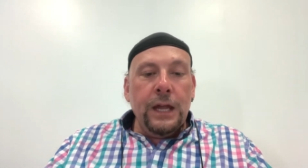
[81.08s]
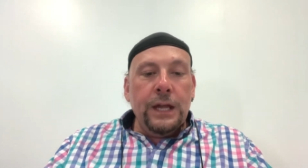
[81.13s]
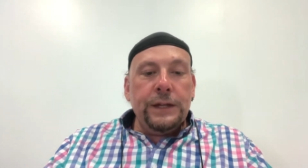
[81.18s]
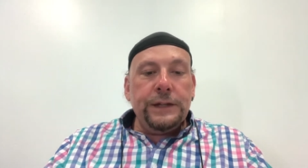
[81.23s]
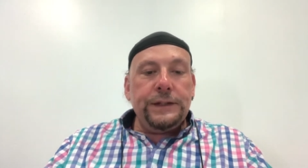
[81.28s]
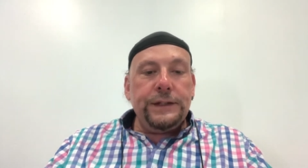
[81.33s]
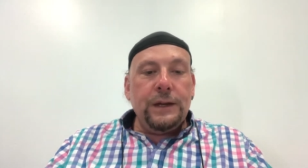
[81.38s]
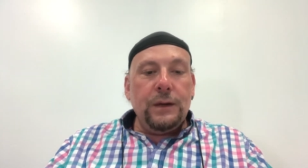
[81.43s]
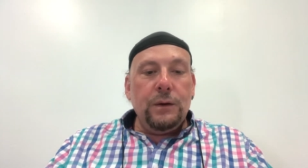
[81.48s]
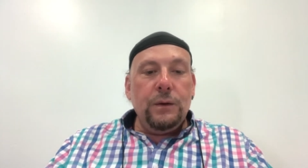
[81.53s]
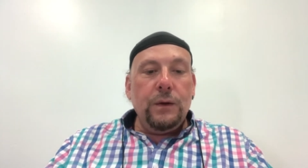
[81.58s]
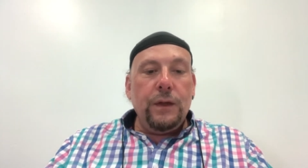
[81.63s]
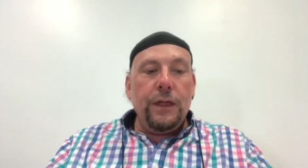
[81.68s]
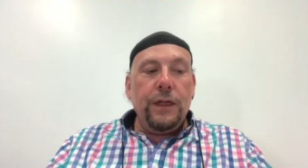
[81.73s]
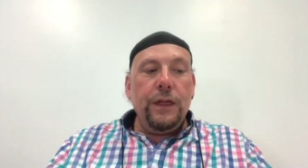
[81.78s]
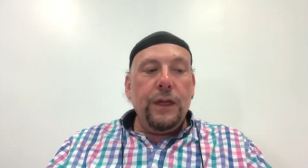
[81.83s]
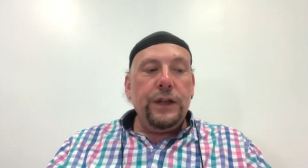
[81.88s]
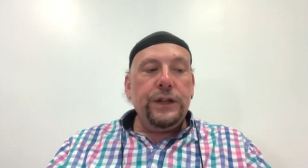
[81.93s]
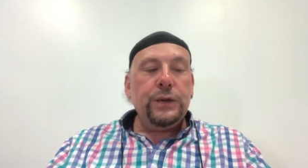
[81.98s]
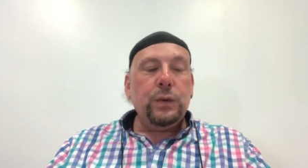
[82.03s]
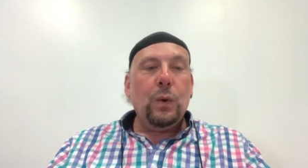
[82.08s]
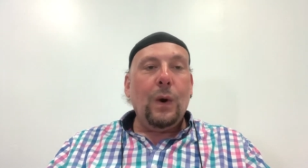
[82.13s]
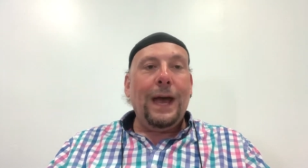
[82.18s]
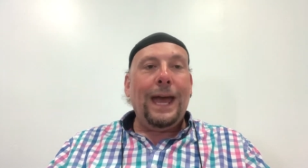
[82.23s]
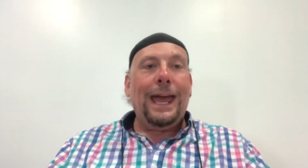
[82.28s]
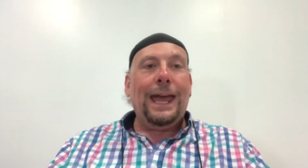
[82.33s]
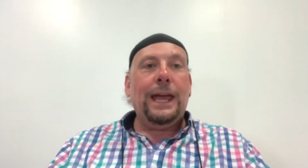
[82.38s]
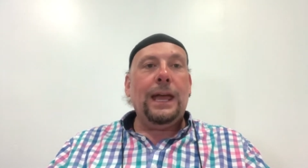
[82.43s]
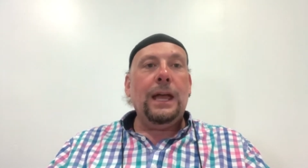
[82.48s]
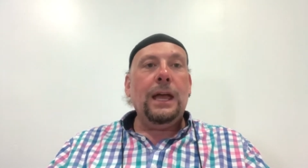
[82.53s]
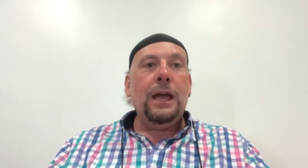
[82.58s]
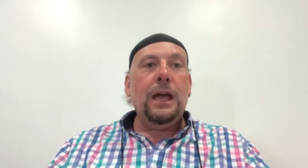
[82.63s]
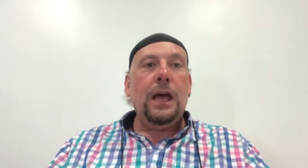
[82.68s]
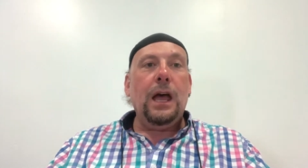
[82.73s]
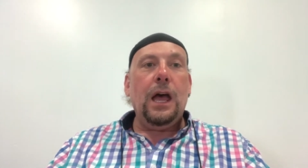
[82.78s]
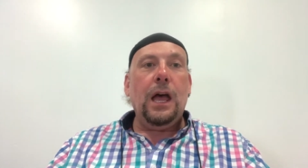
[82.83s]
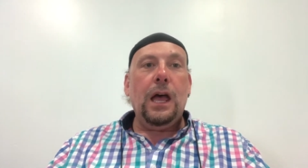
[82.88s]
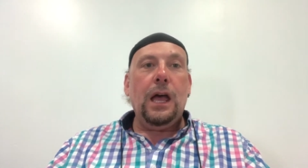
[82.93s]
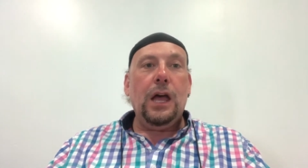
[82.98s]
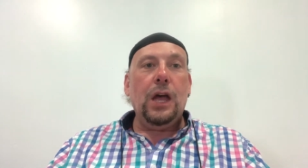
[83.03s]
So The Twang,
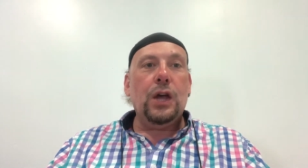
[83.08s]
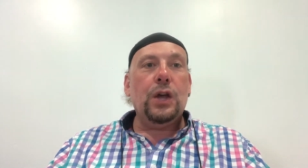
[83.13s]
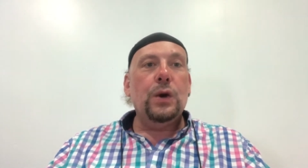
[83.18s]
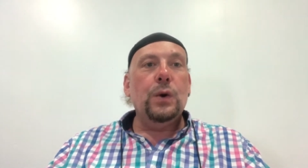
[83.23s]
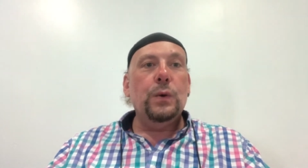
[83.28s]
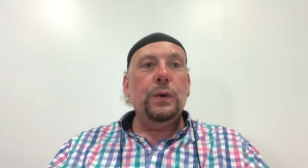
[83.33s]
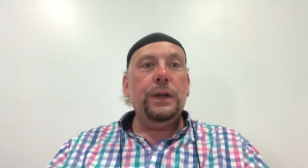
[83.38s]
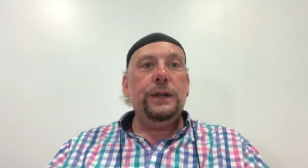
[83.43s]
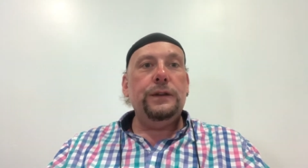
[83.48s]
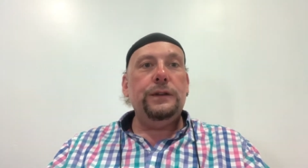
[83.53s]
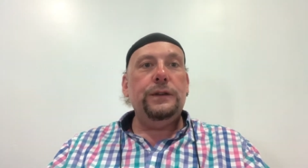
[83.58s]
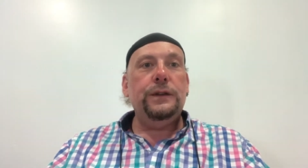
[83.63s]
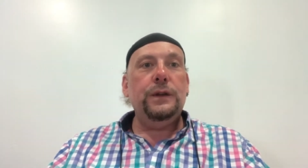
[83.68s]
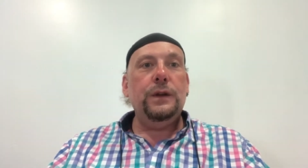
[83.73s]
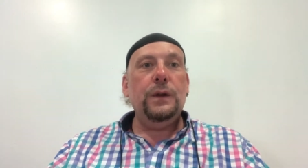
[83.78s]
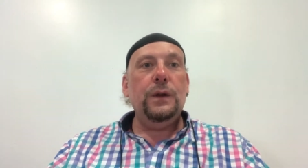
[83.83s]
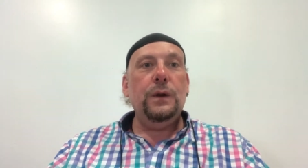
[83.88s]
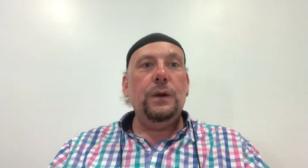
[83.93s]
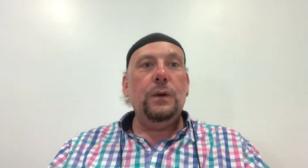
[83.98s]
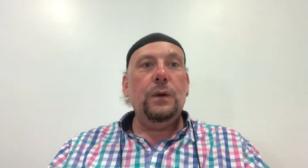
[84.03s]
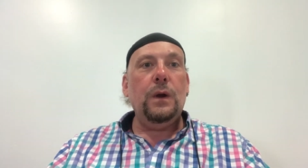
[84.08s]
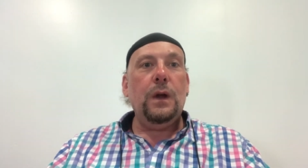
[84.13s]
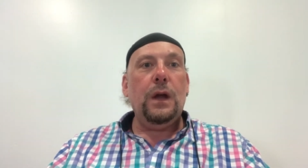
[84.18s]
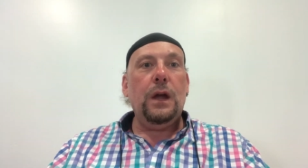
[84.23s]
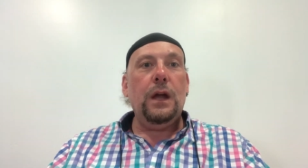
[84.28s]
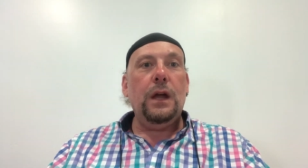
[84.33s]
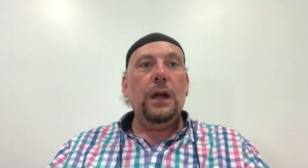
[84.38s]
according to